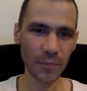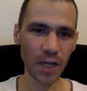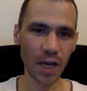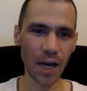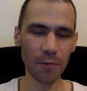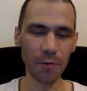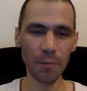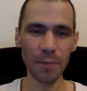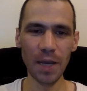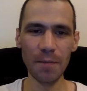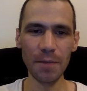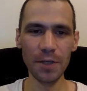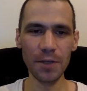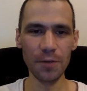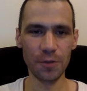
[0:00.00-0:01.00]

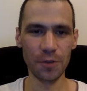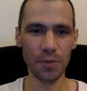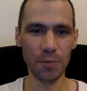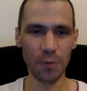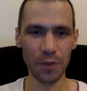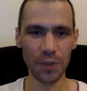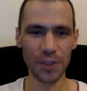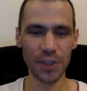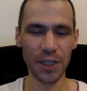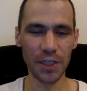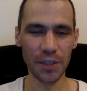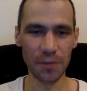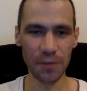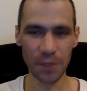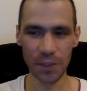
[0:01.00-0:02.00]
maybe do some more
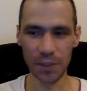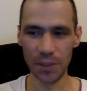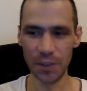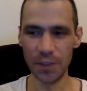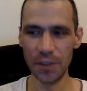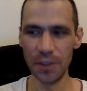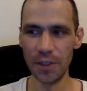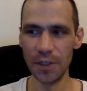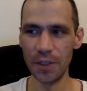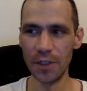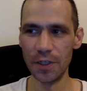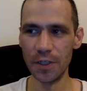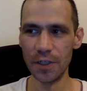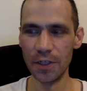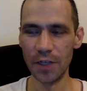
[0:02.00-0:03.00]
science fiction
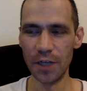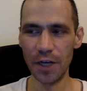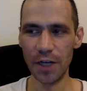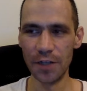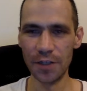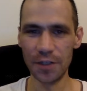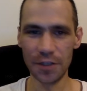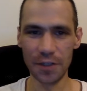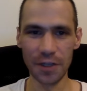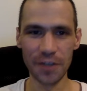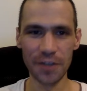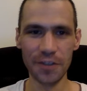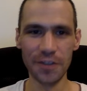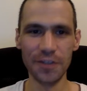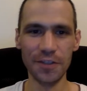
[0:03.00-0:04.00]

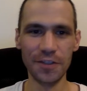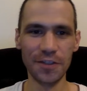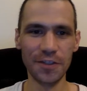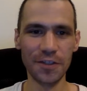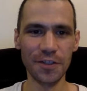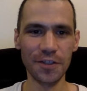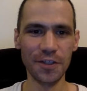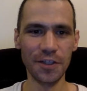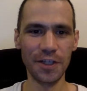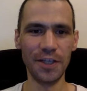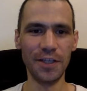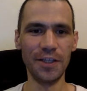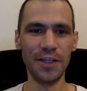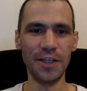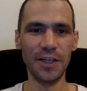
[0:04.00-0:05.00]
discussions
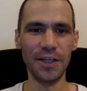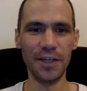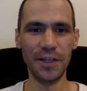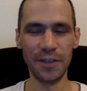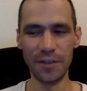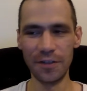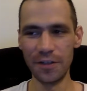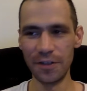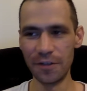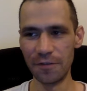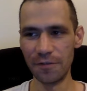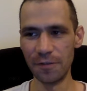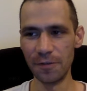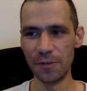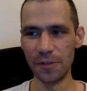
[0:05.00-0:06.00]
in the near
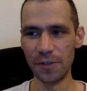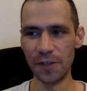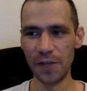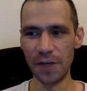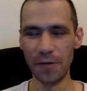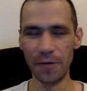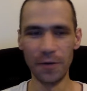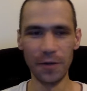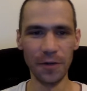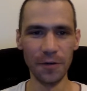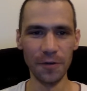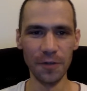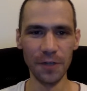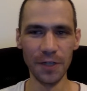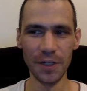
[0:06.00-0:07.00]
future. I don't
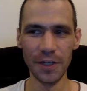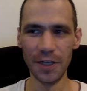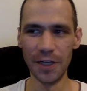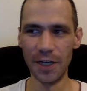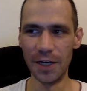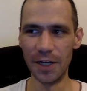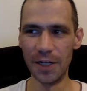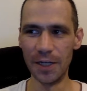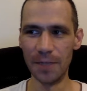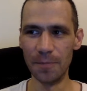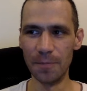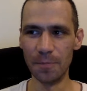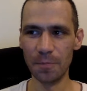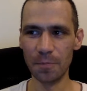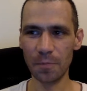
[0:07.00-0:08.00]
know.
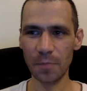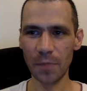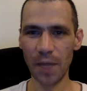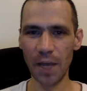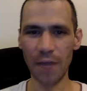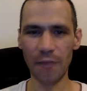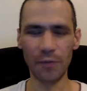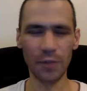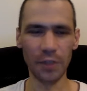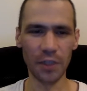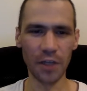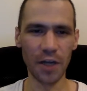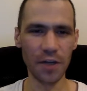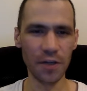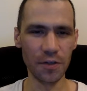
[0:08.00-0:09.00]
I haven't really
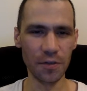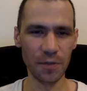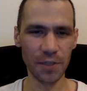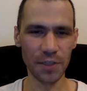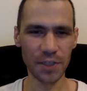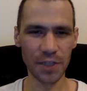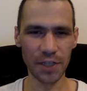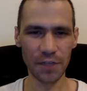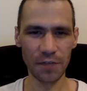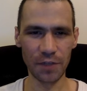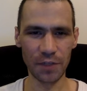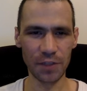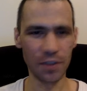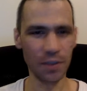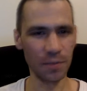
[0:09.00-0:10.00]
gotten too into science
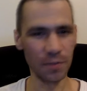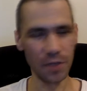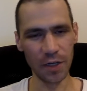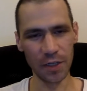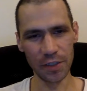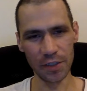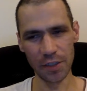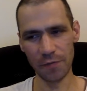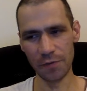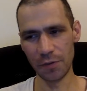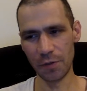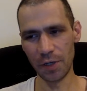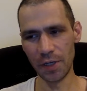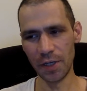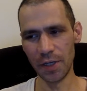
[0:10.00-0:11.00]
fiction on the blog and stuff, so